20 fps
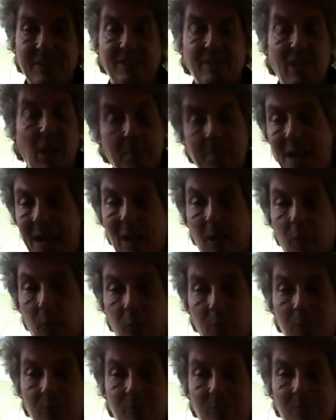somehow.
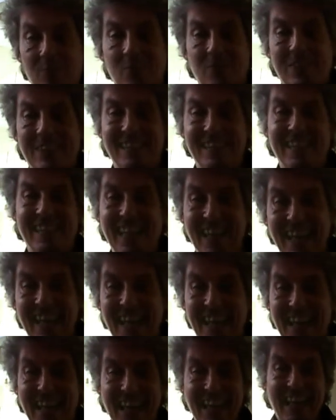
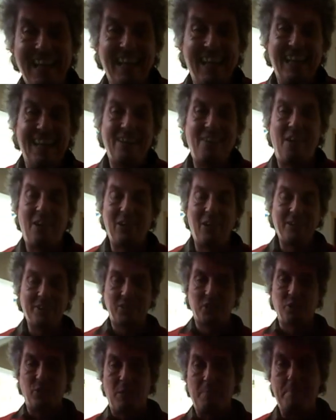Now I like
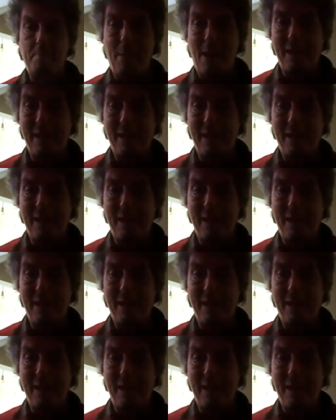to try and